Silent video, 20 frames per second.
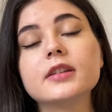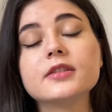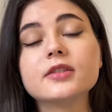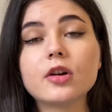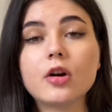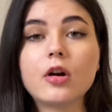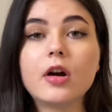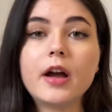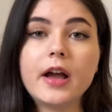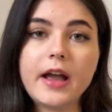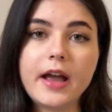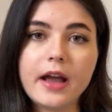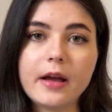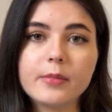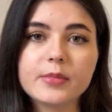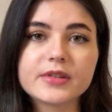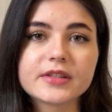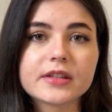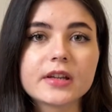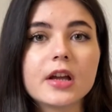Zoho
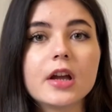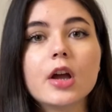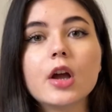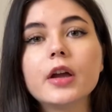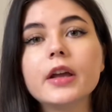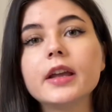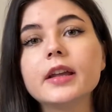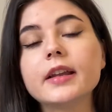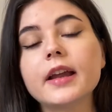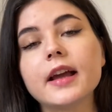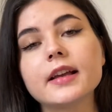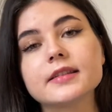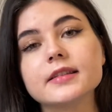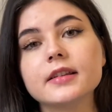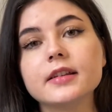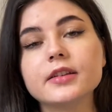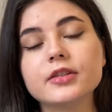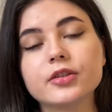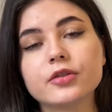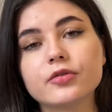apps. It has an
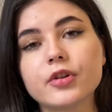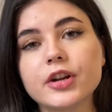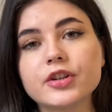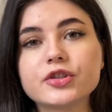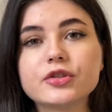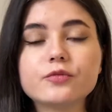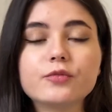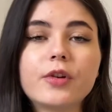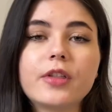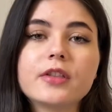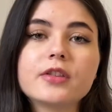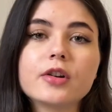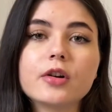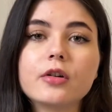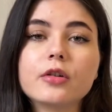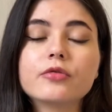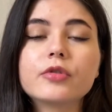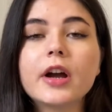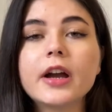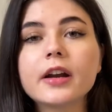integration with Zoho
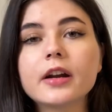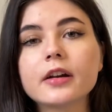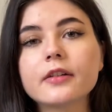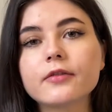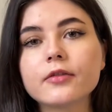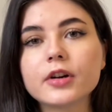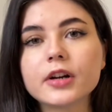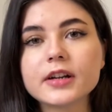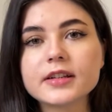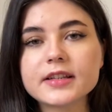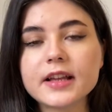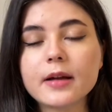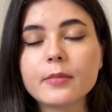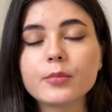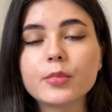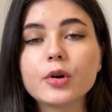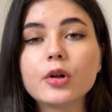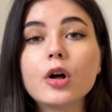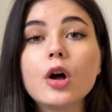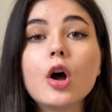Writer, for
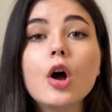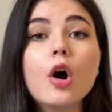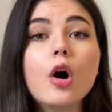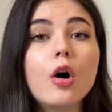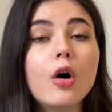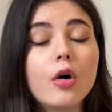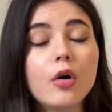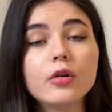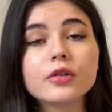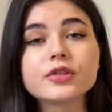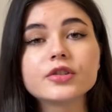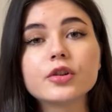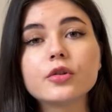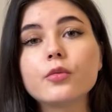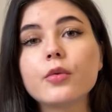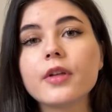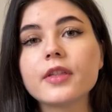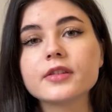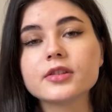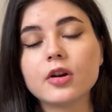example, also
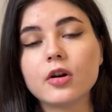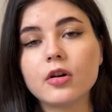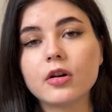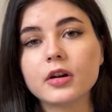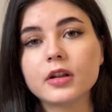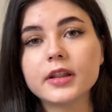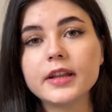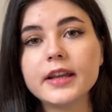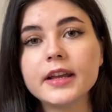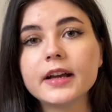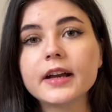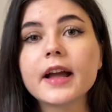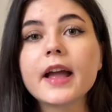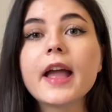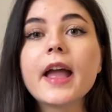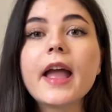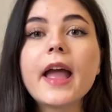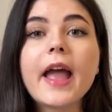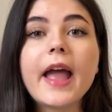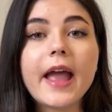with Zoho Click,
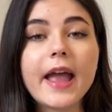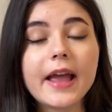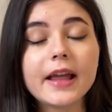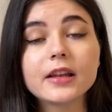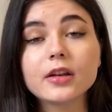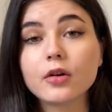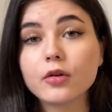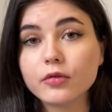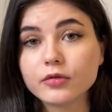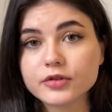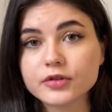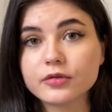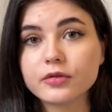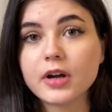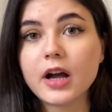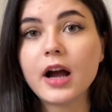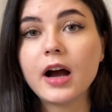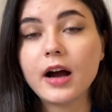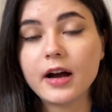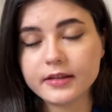and also
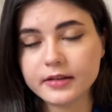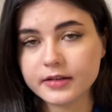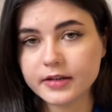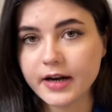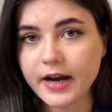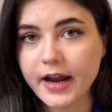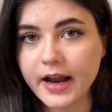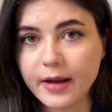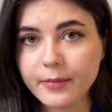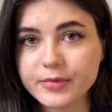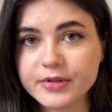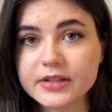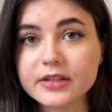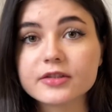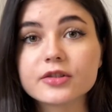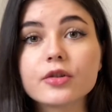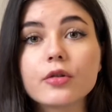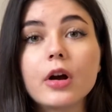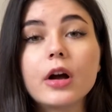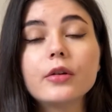other apps.
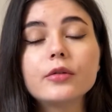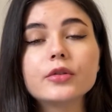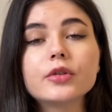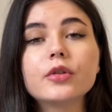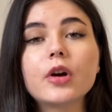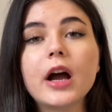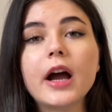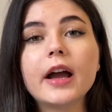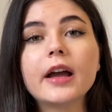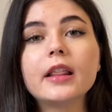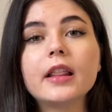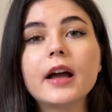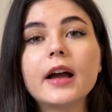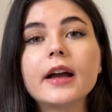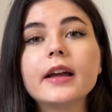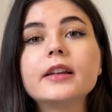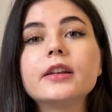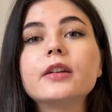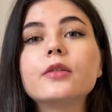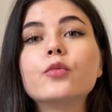So I want to
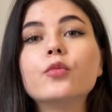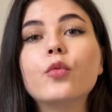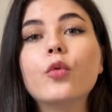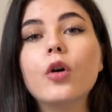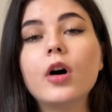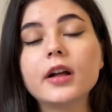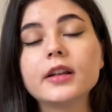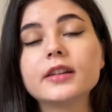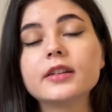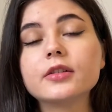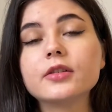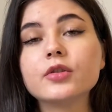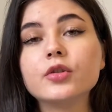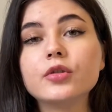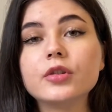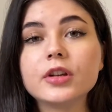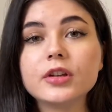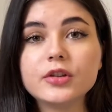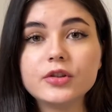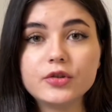highlight what you
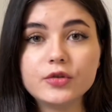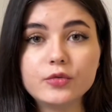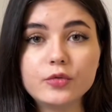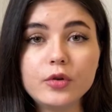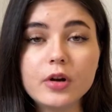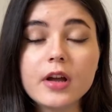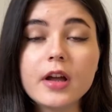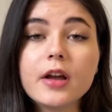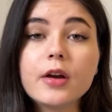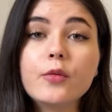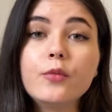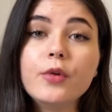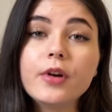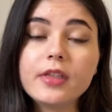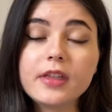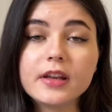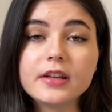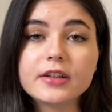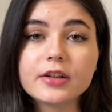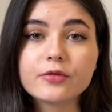can do with the
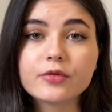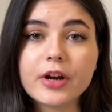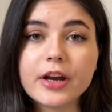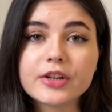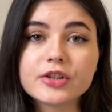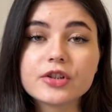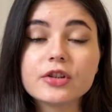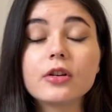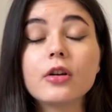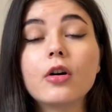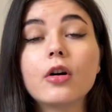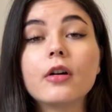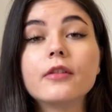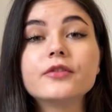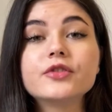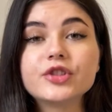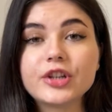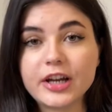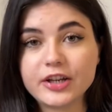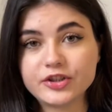integration of
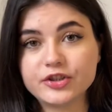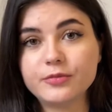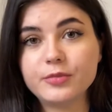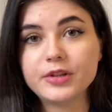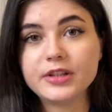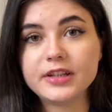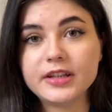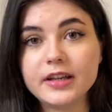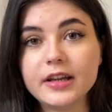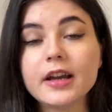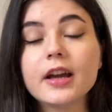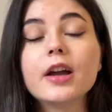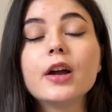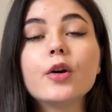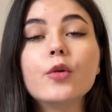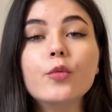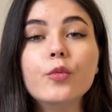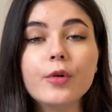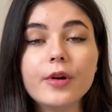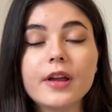ChatGPT
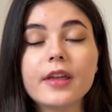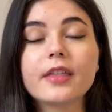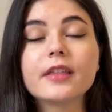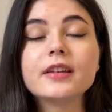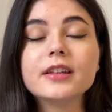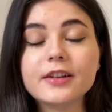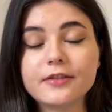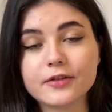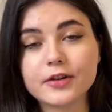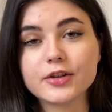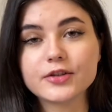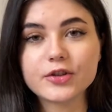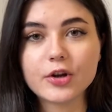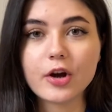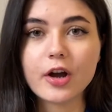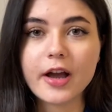with different Zoho